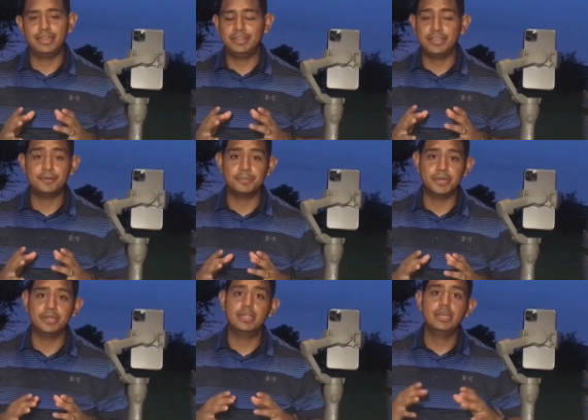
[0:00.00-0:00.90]
idea,
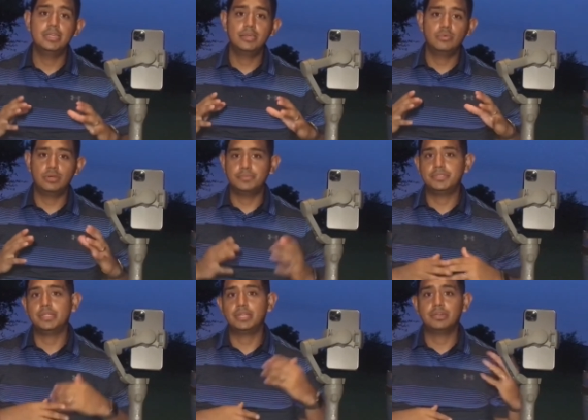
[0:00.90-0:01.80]
but when I'm
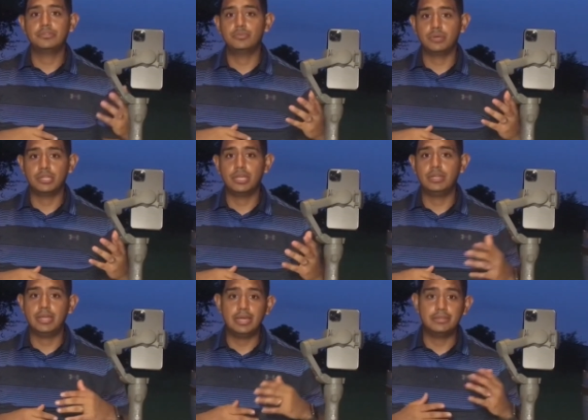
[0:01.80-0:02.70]
sending out to a client
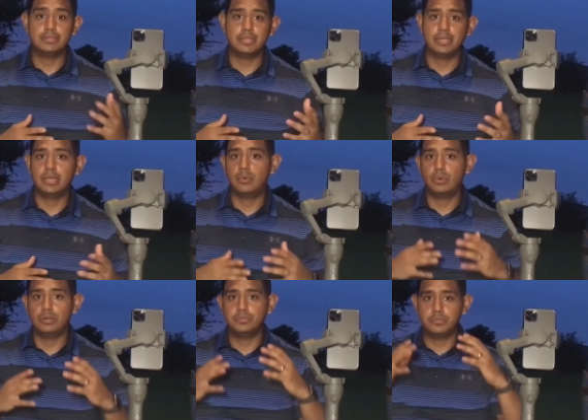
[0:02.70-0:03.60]
out of state, I want
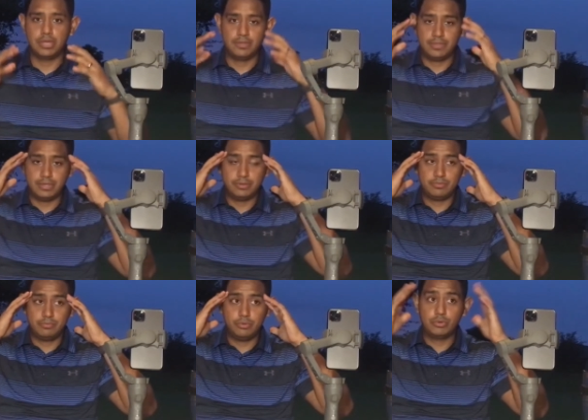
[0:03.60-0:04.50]
them to have that
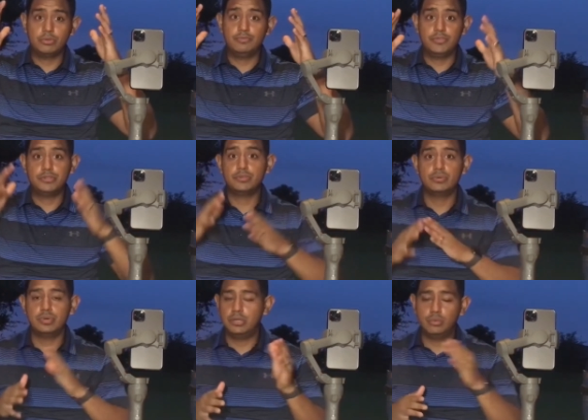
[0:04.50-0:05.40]
real good visual
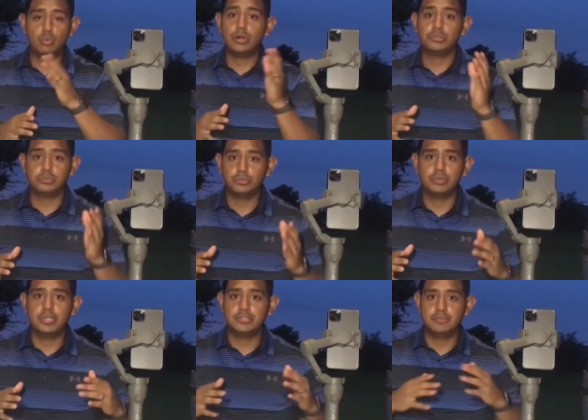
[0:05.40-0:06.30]
and the
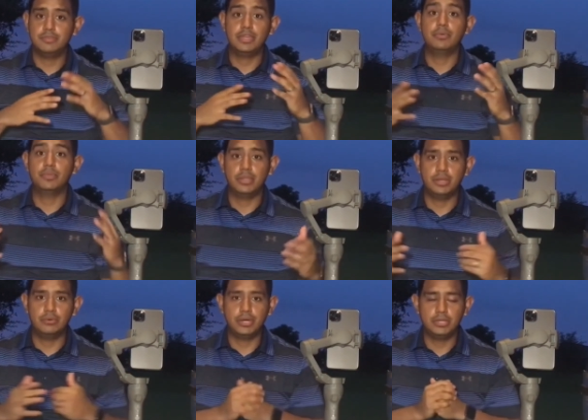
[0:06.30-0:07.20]
walkthrough as if they were there,
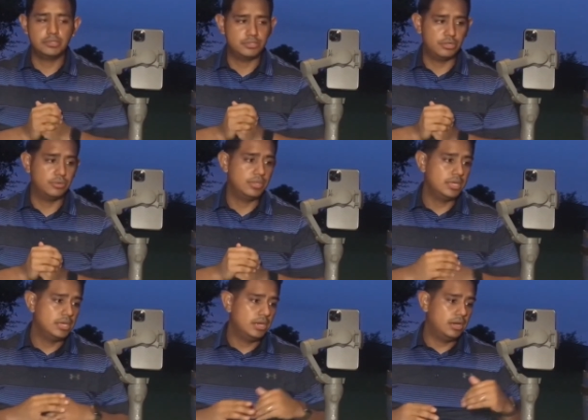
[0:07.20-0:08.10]
right? So
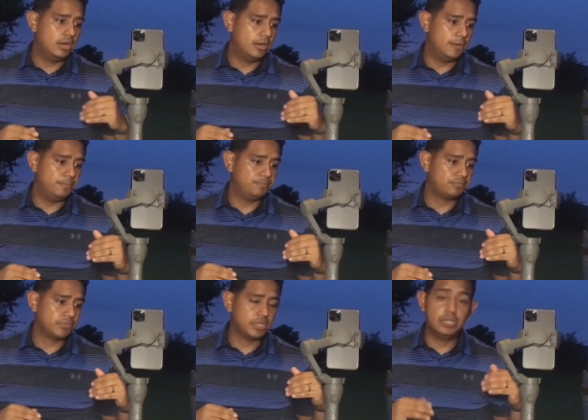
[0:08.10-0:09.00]
um,
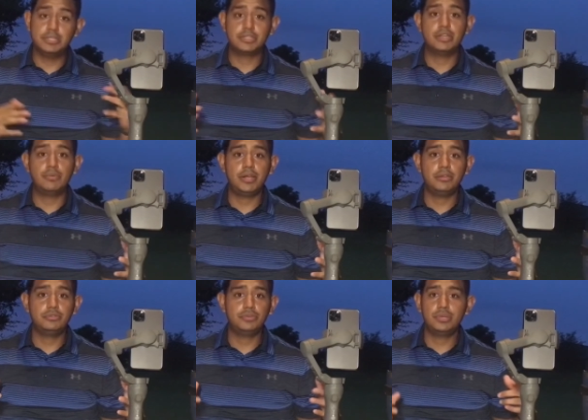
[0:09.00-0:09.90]
let's get right
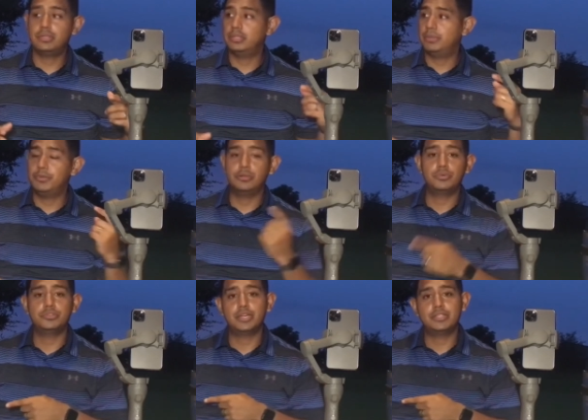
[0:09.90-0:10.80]
into it. Let me know what
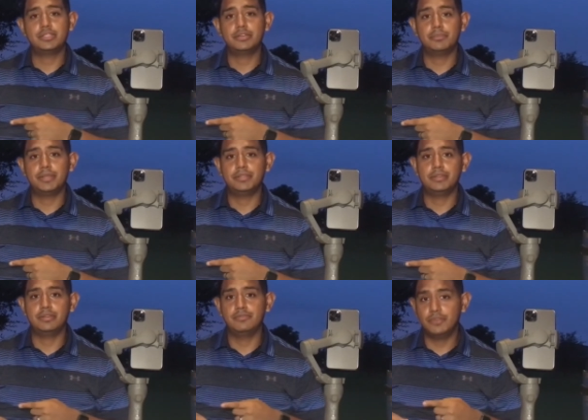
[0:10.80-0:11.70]
you guys think about the
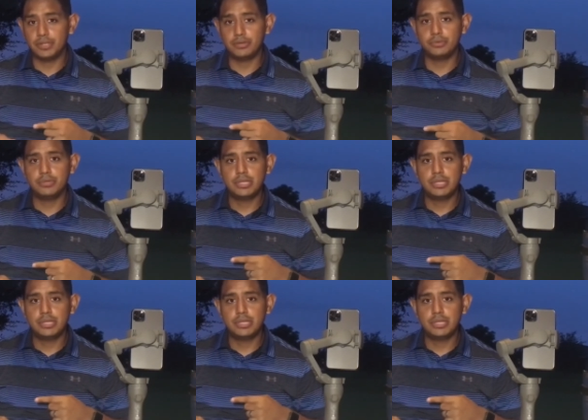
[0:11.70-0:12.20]
video.